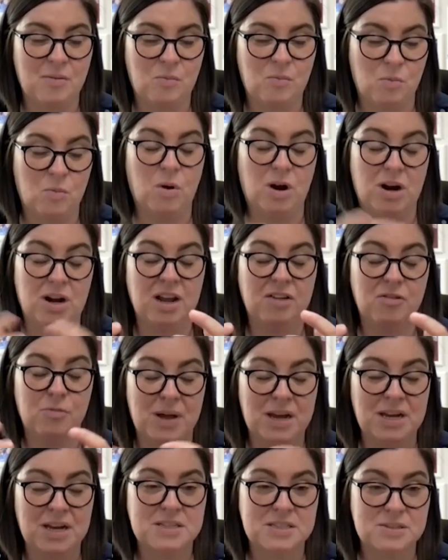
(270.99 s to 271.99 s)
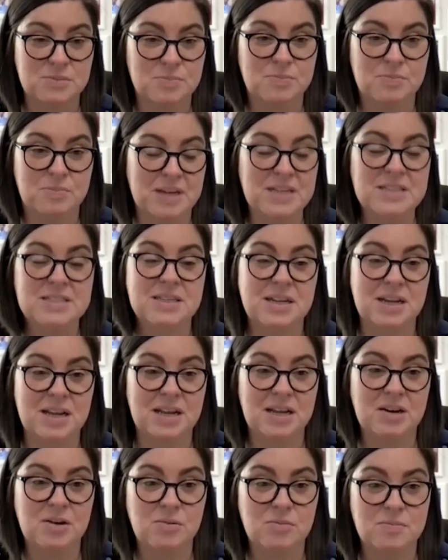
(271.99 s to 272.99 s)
work-life balance, basically.